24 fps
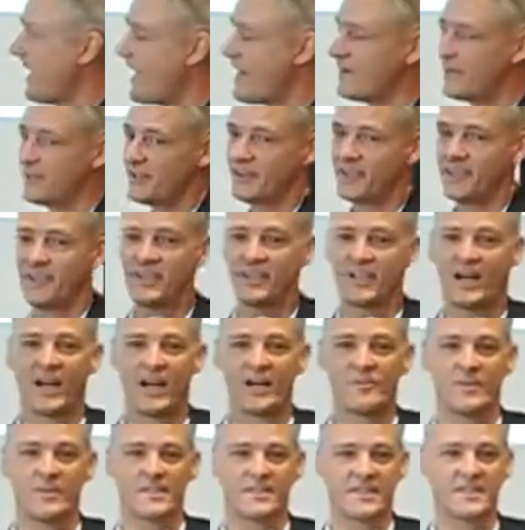Everything in
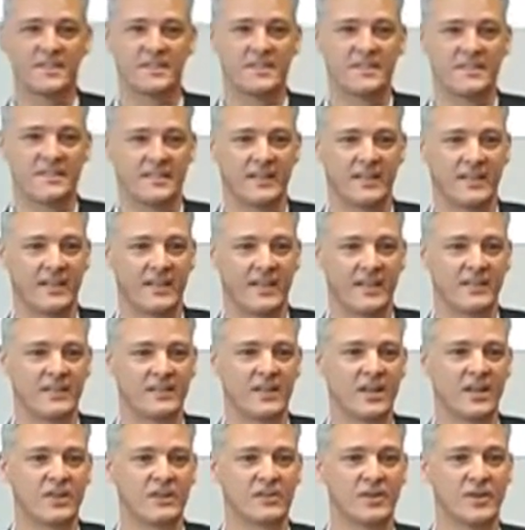Hybris is
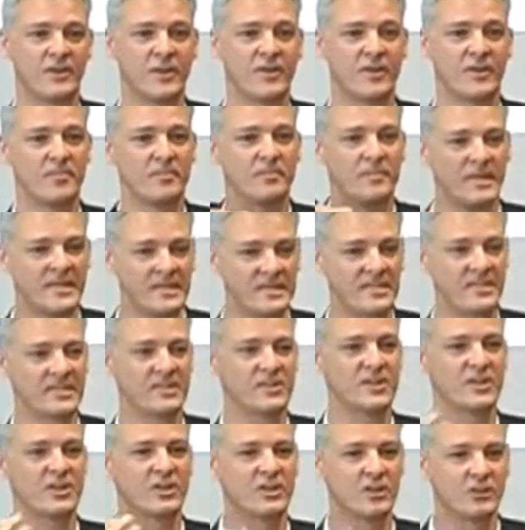designed so that the
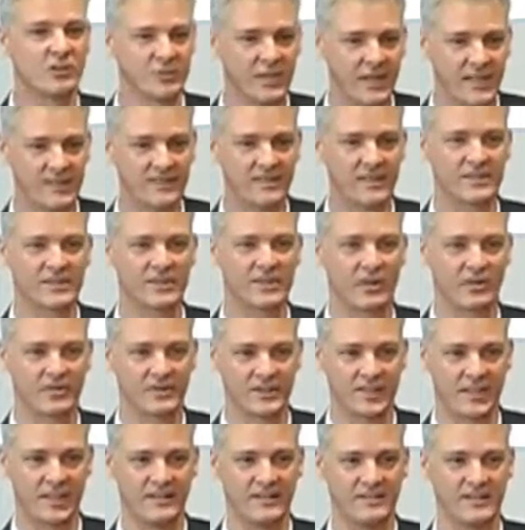business can create this
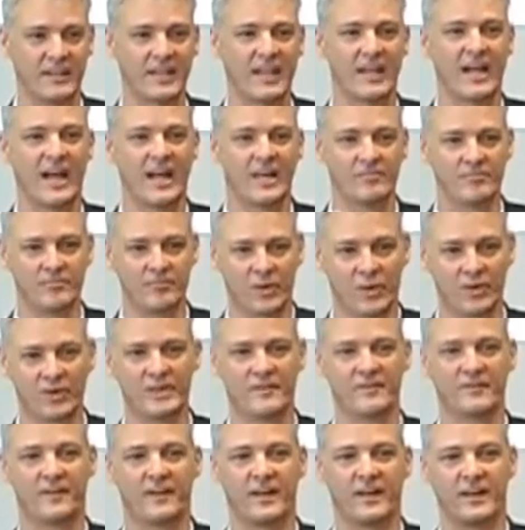content and
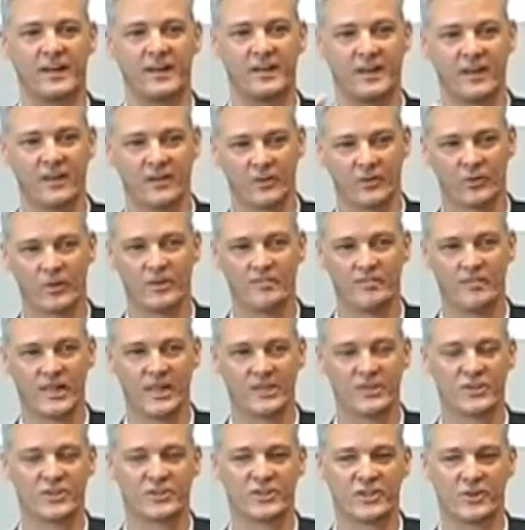modify the web
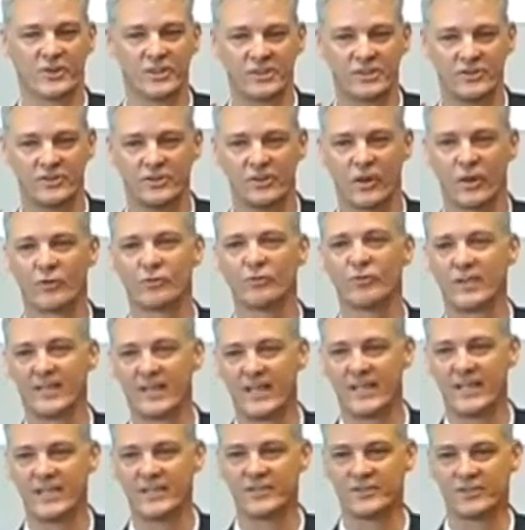pages. So it's not
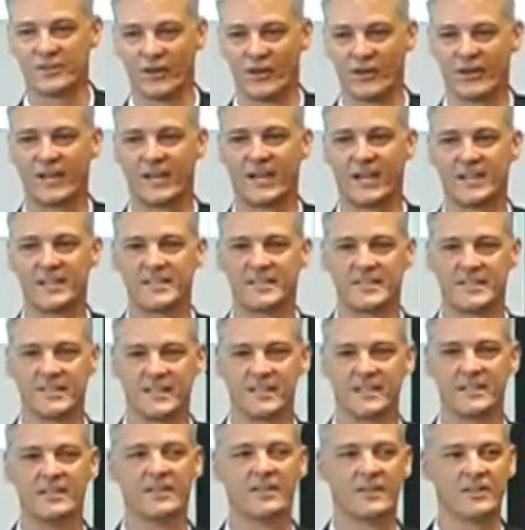reliant on IT
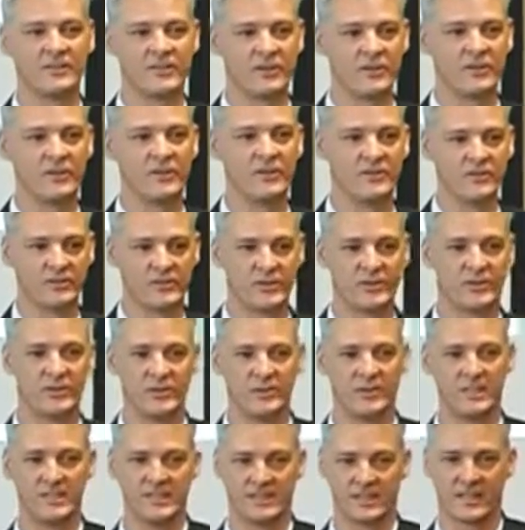to
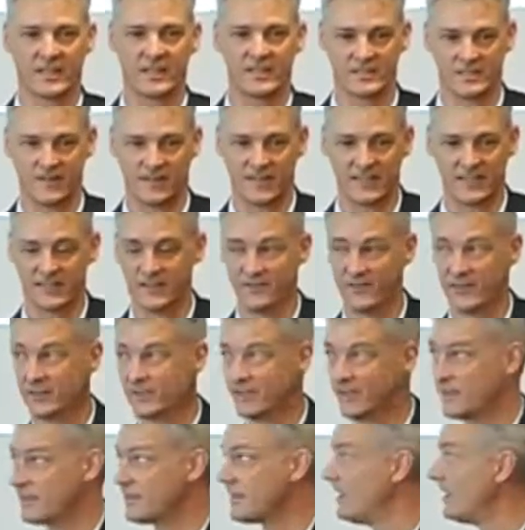do these kinds of
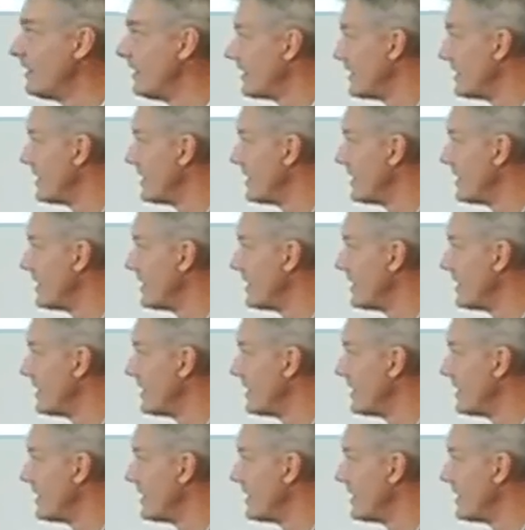activities.